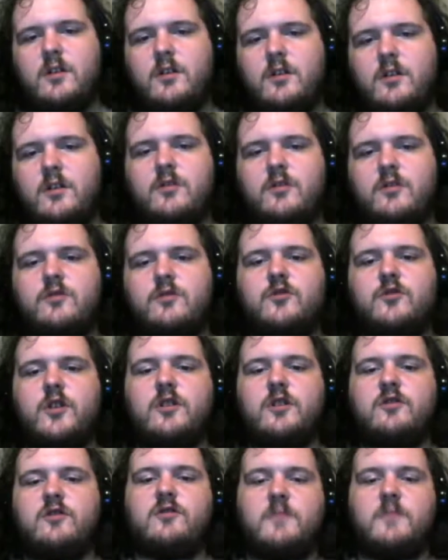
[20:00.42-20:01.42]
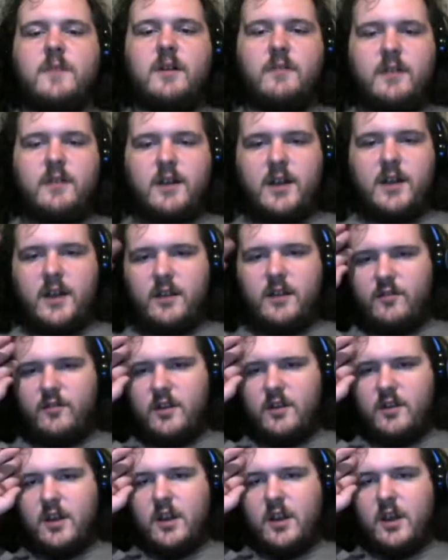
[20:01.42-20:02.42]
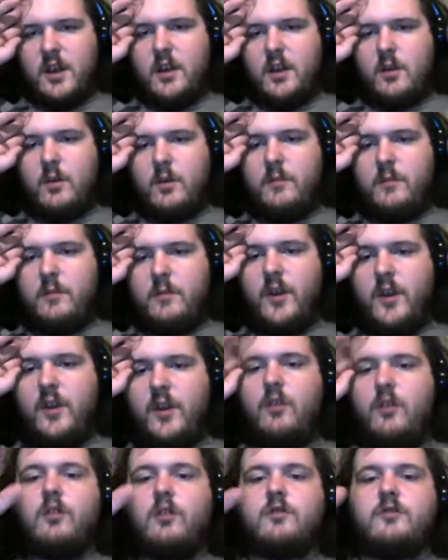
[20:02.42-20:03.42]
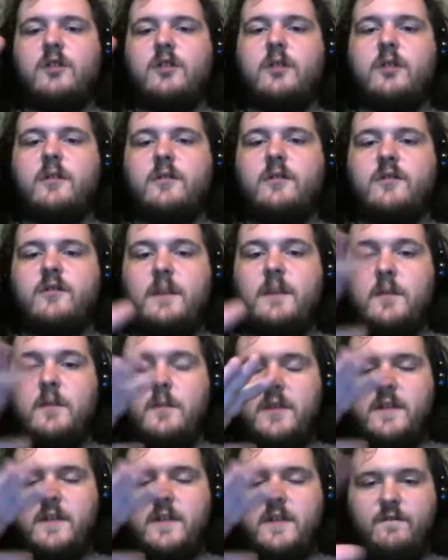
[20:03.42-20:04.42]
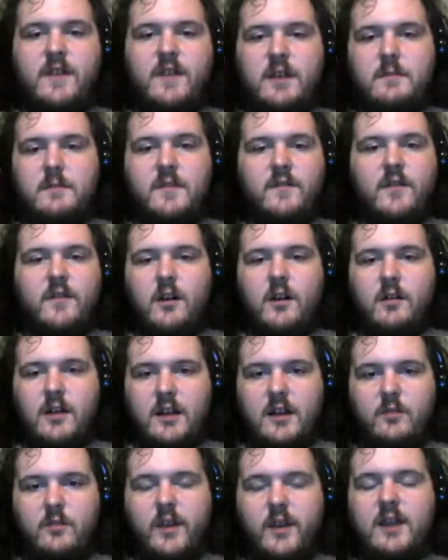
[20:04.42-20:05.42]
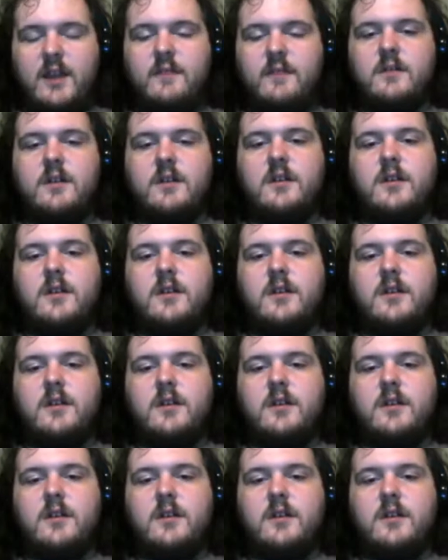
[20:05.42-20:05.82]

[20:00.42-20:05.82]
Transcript: Join us tomorrow night when we also, it's keeping with the theme of Halloween,